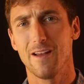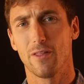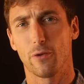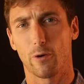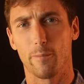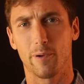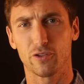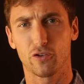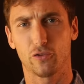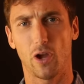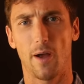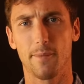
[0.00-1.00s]
there are a bunch
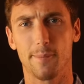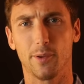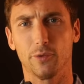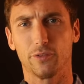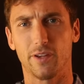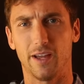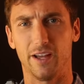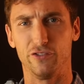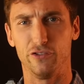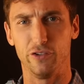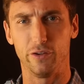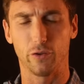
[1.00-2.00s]
of Tommy built uh,
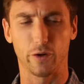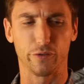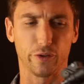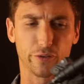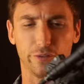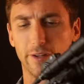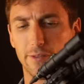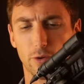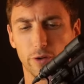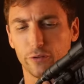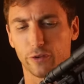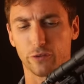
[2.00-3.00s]
G36,
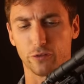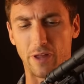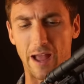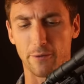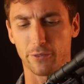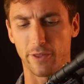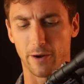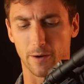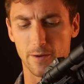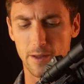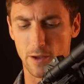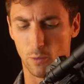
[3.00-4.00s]
T36s out
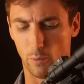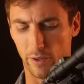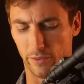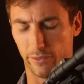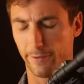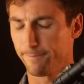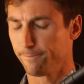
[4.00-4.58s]
there with